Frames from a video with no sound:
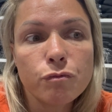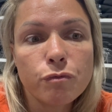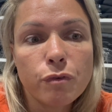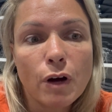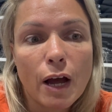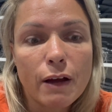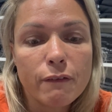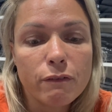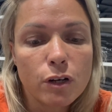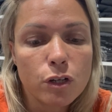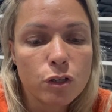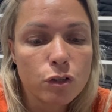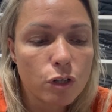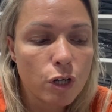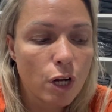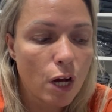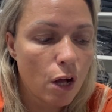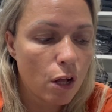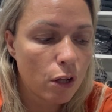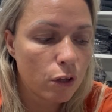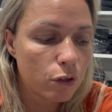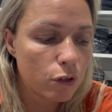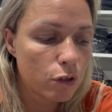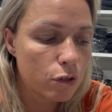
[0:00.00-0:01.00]

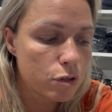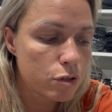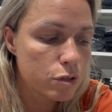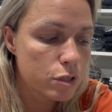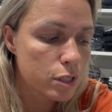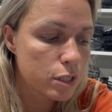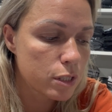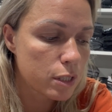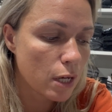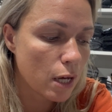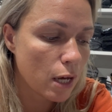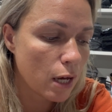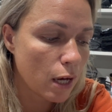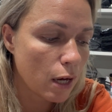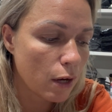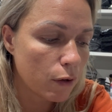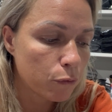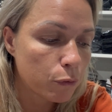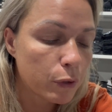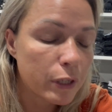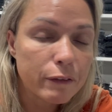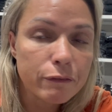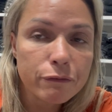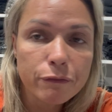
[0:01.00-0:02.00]
$500
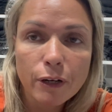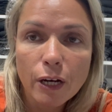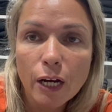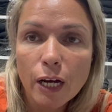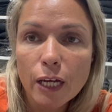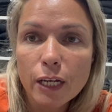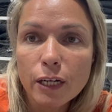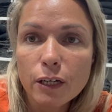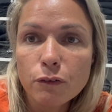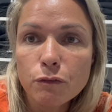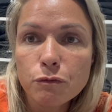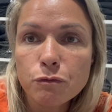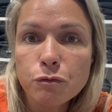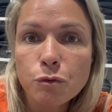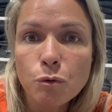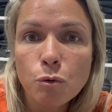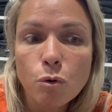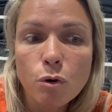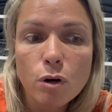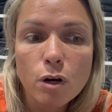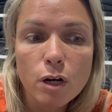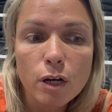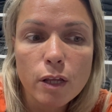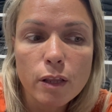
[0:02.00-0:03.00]
refund
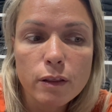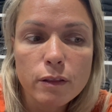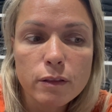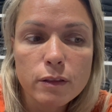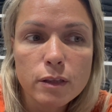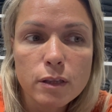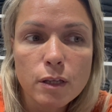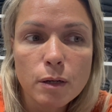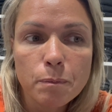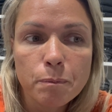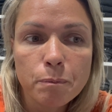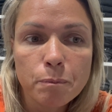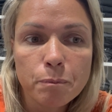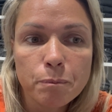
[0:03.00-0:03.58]
for the